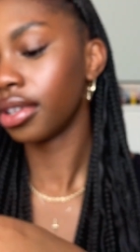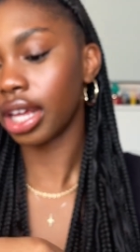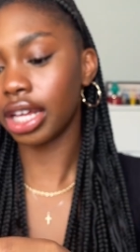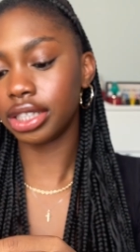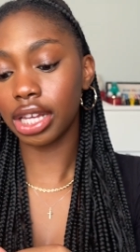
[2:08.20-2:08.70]

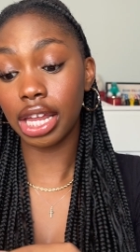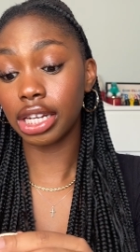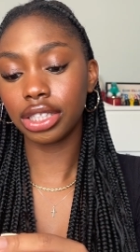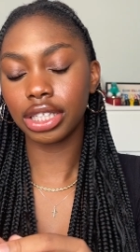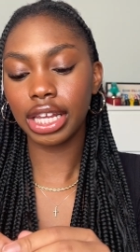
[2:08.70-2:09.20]
it's and
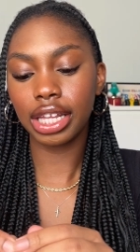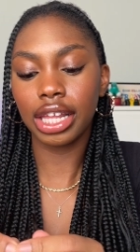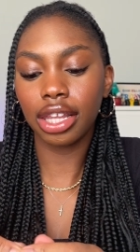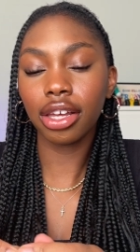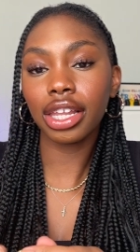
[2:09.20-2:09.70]
it's like they
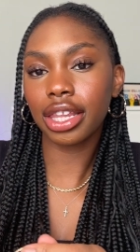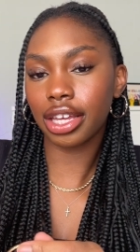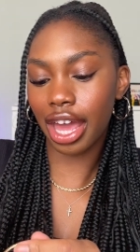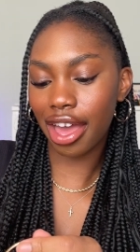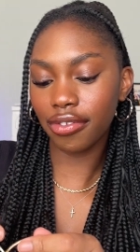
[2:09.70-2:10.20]
look like they're
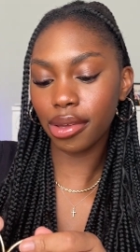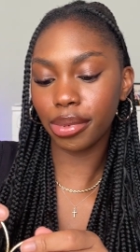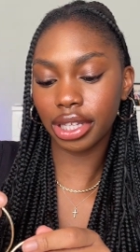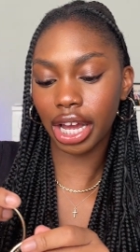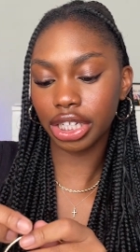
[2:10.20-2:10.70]
heavy
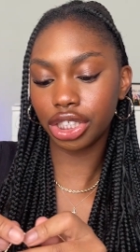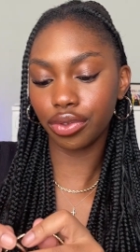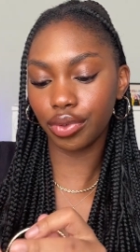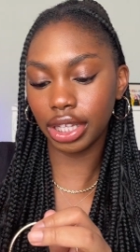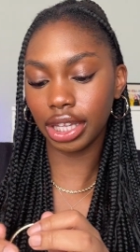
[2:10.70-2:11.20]
but they're actually
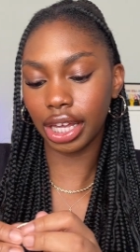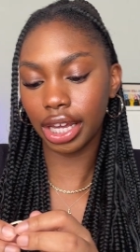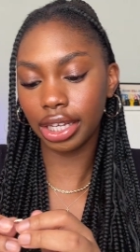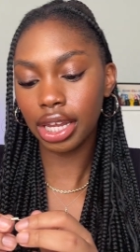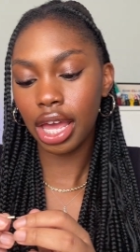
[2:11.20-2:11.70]
really
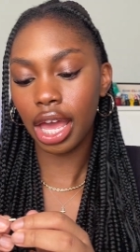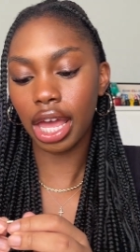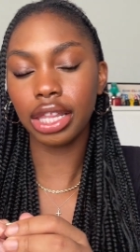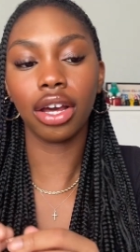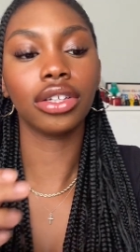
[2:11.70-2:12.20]
light
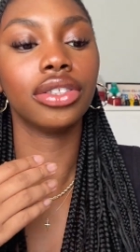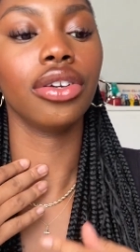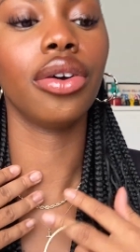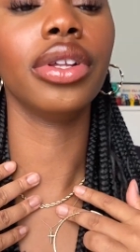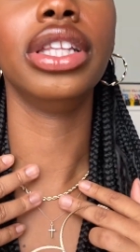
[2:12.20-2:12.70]
and they also
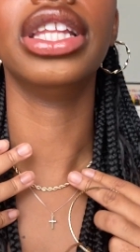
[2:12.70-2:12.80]
go with